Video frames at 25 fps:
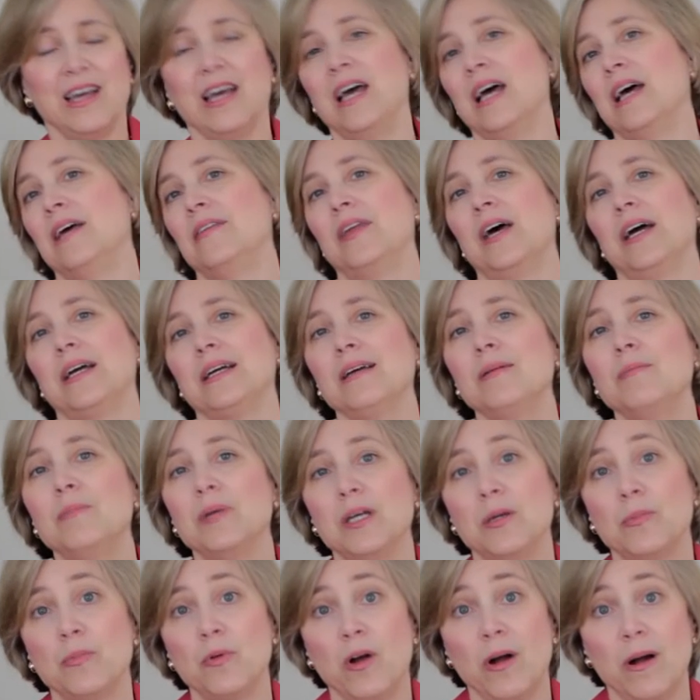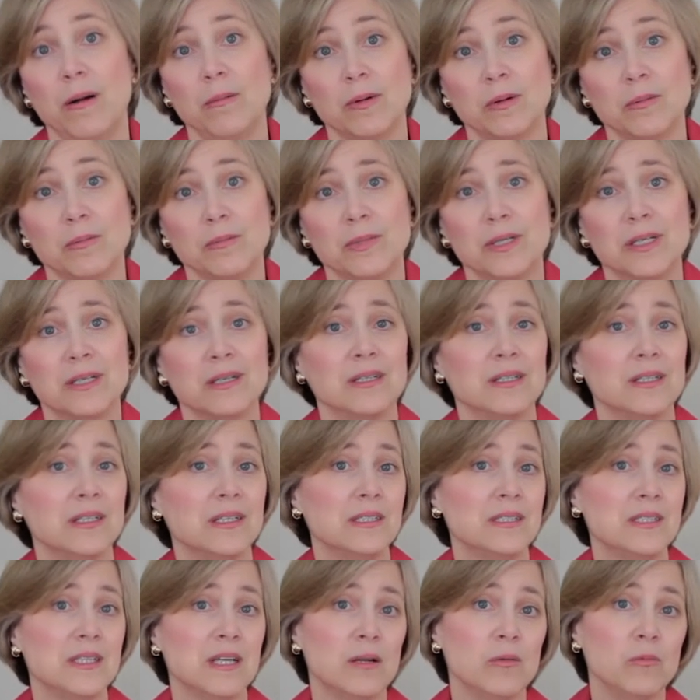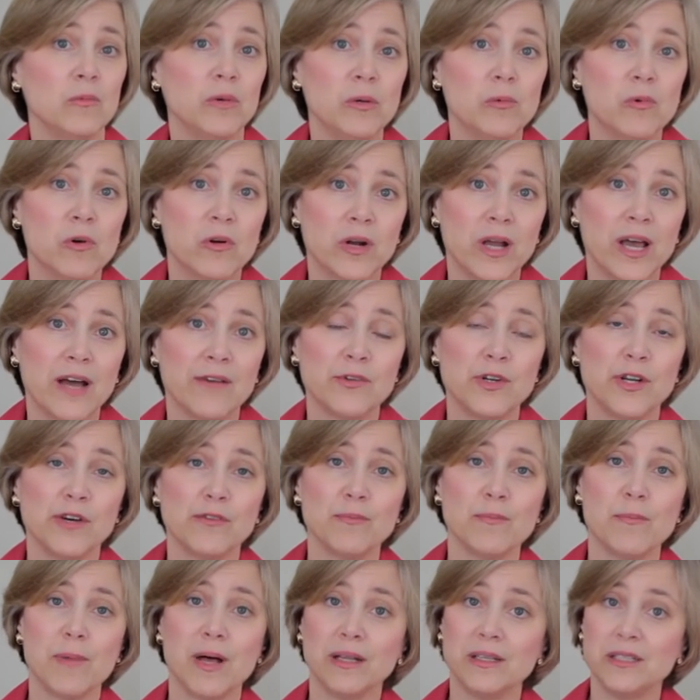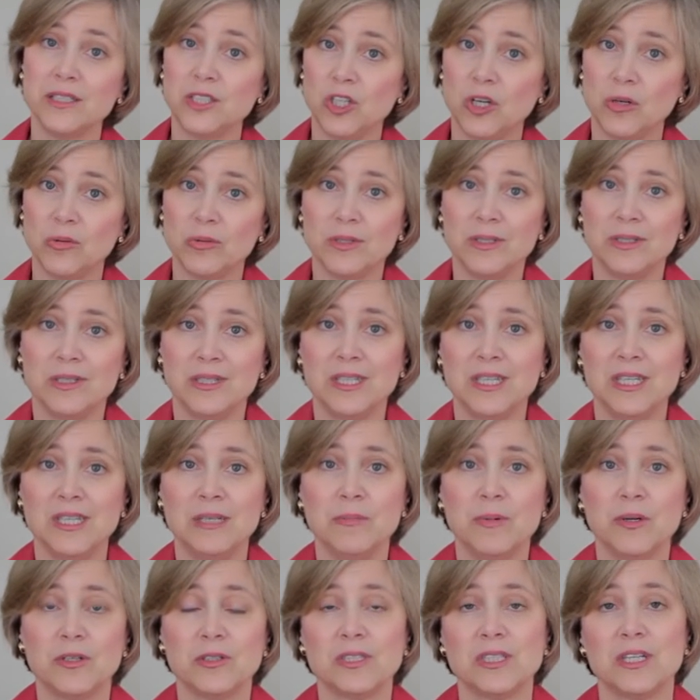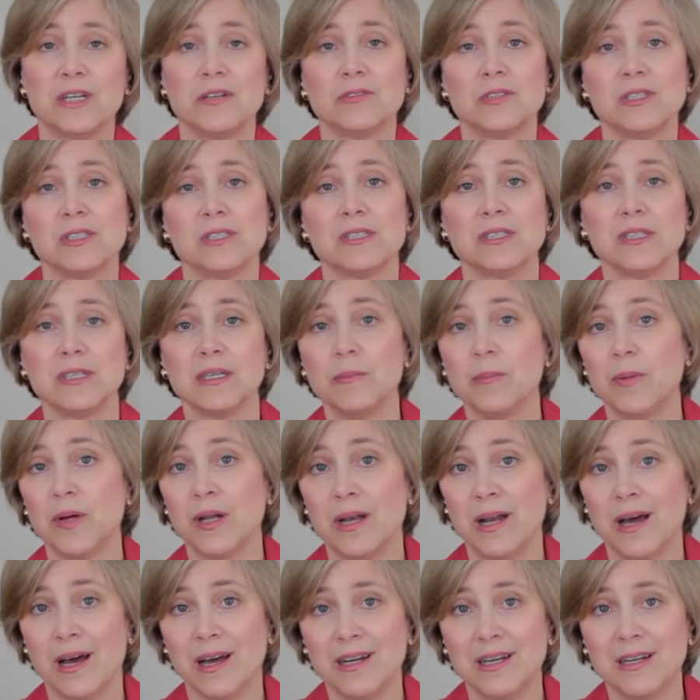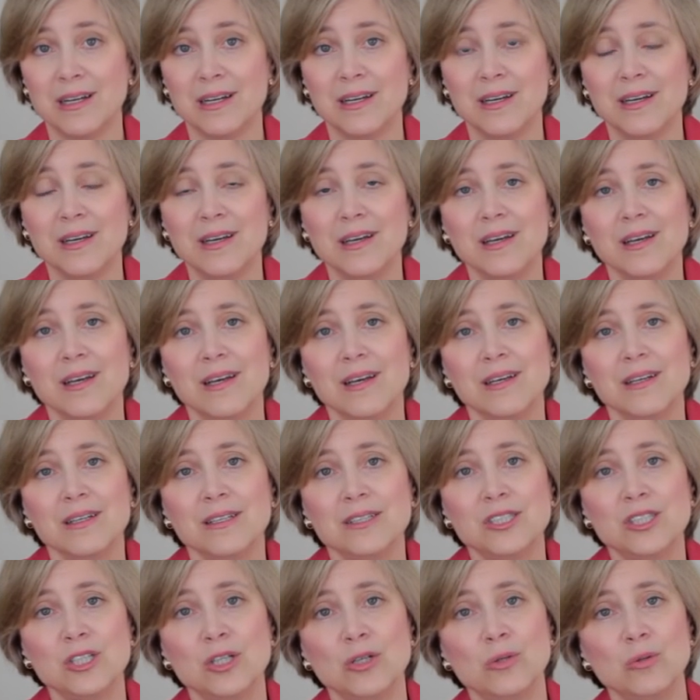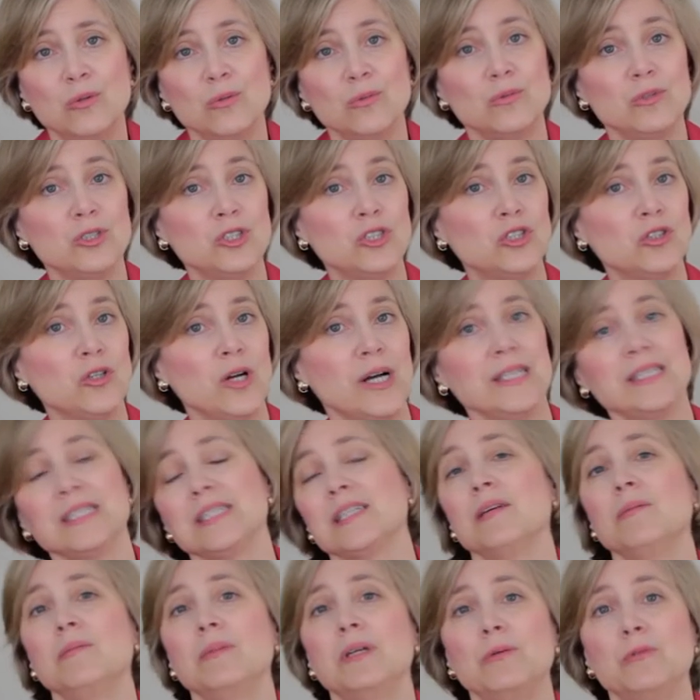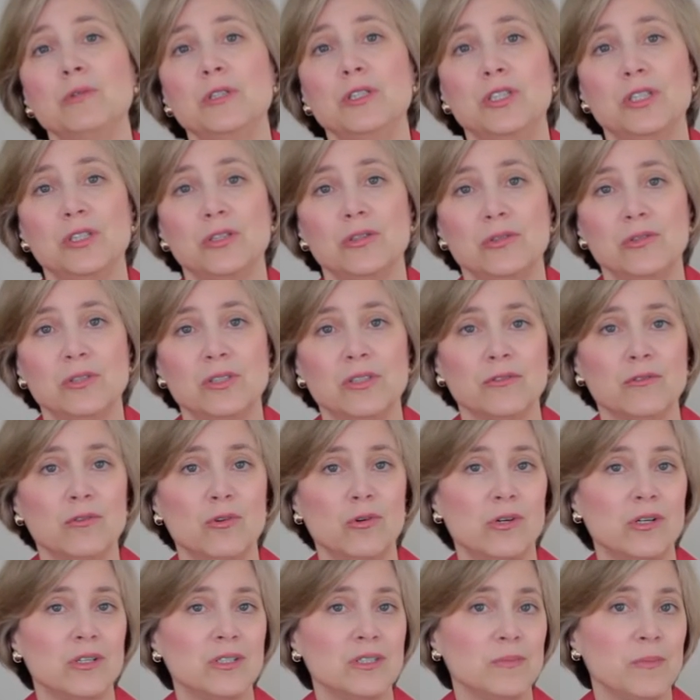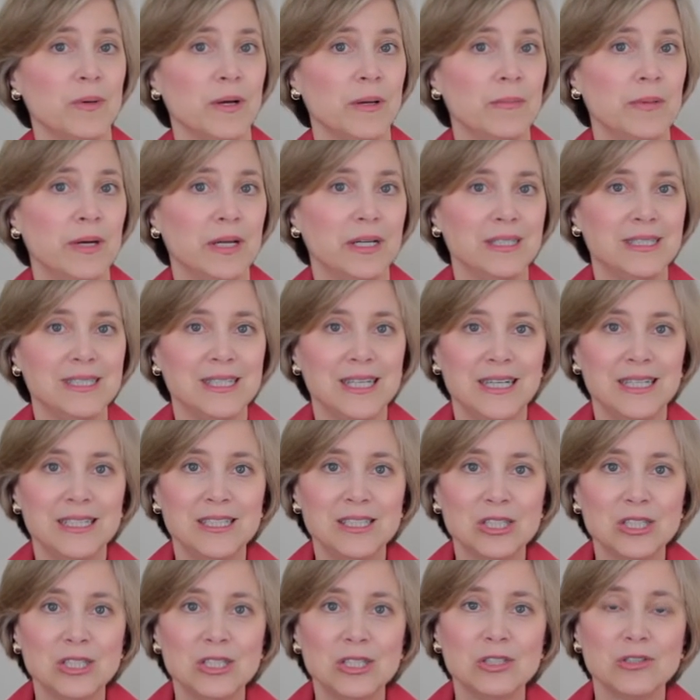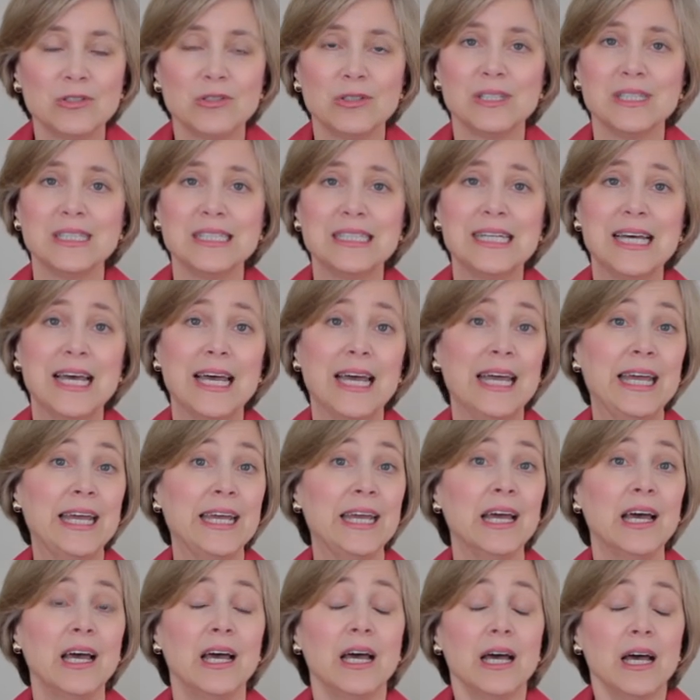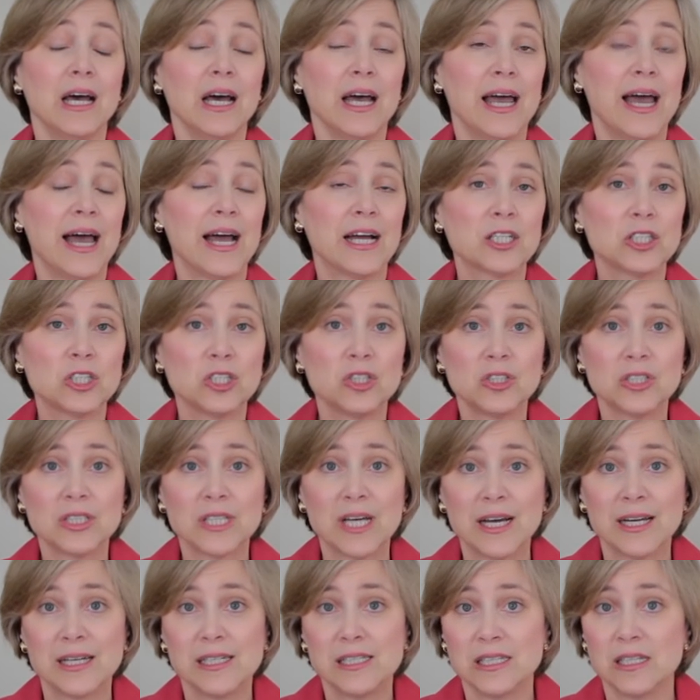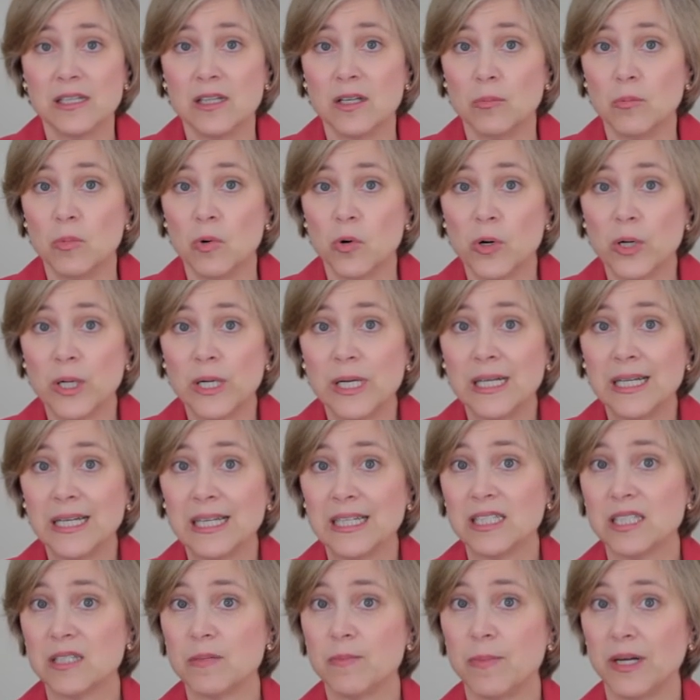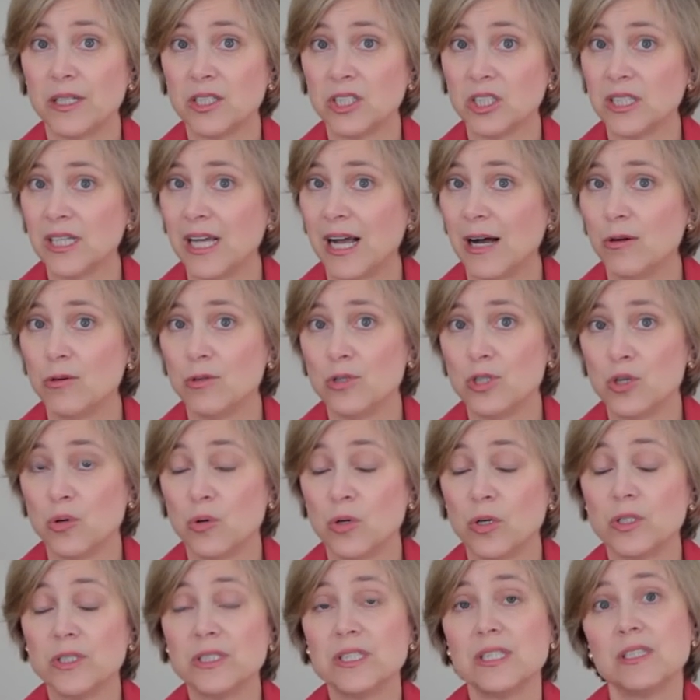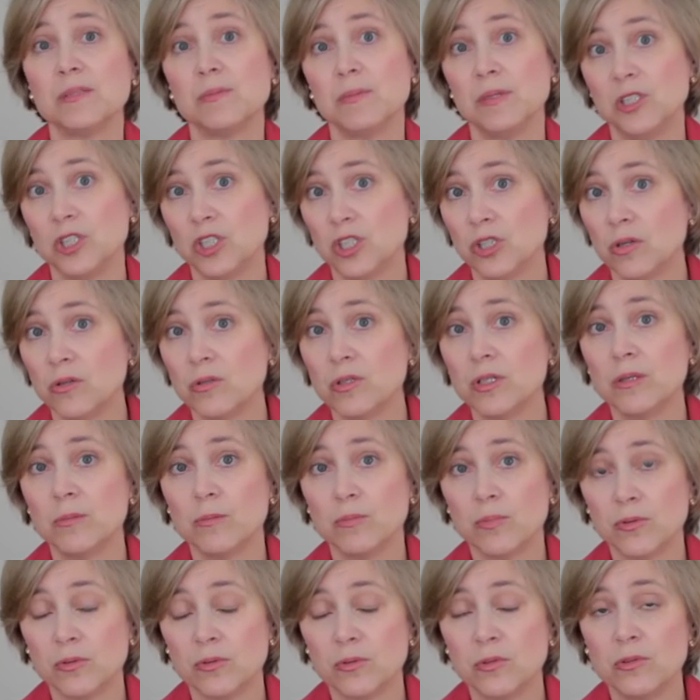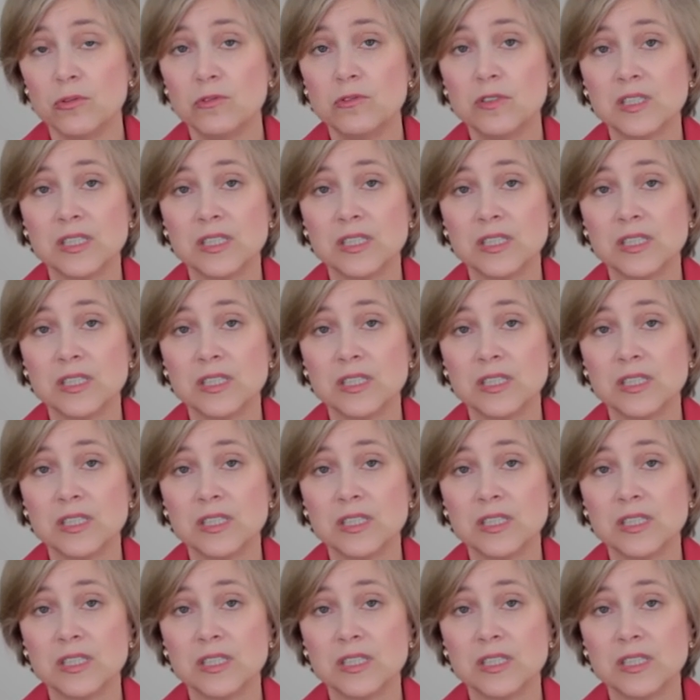And that can be a problem because then we won't have enough melatonin to keep ourselves asleep at night. So stress can be reduced, of course, by meditation during the day. Exercise in the morning, especially outdoors, has been shown to improve